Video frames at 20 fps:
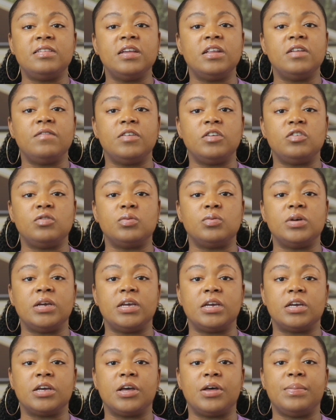individual
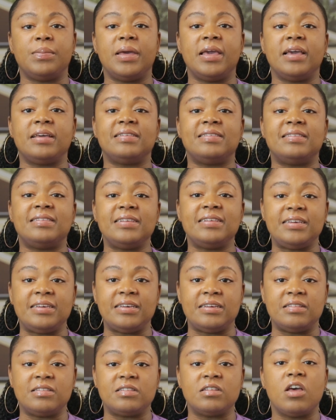income
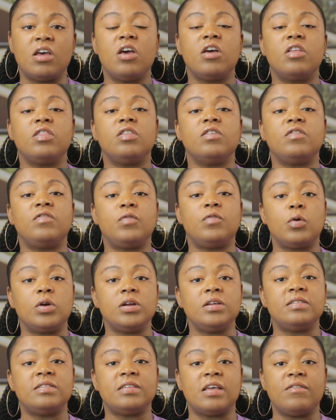exceeds the
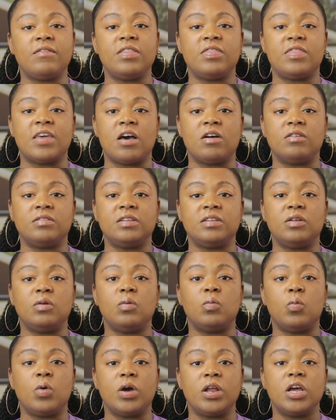
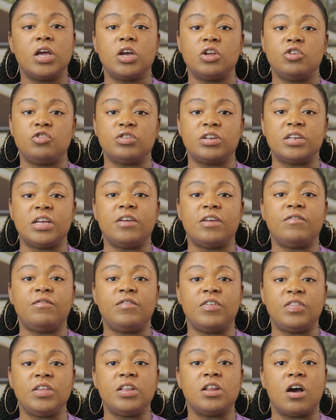
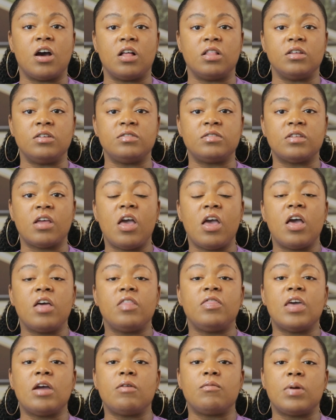$47,150
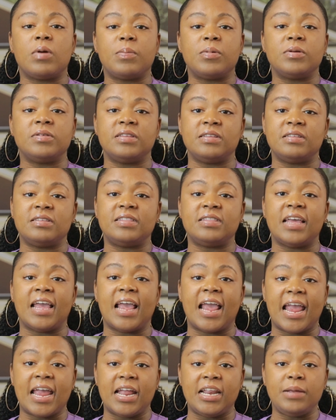that represents the
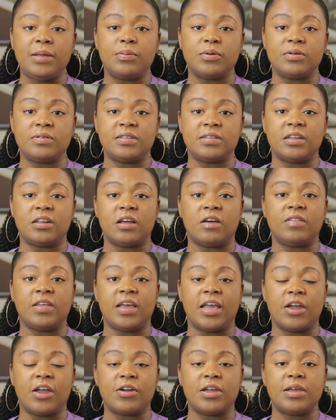80% of the
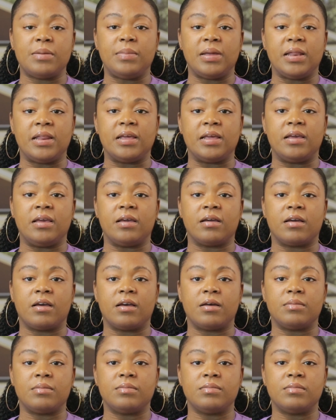area median
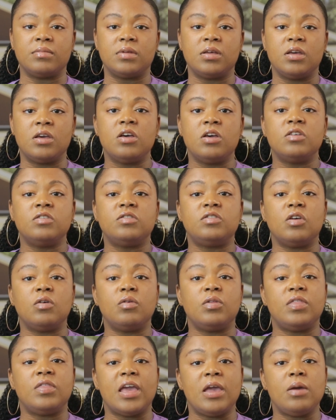income.
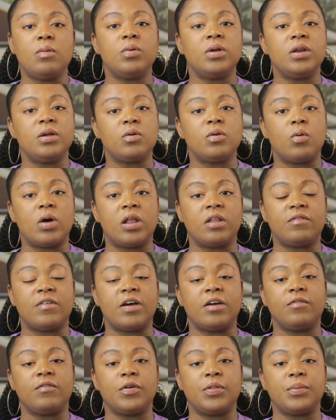So they wouldn't
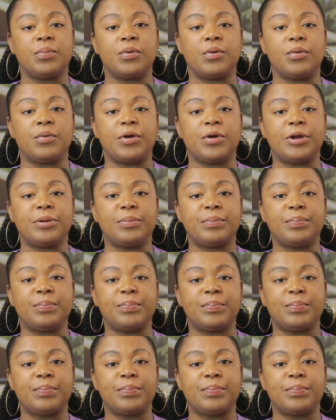qualify for the program.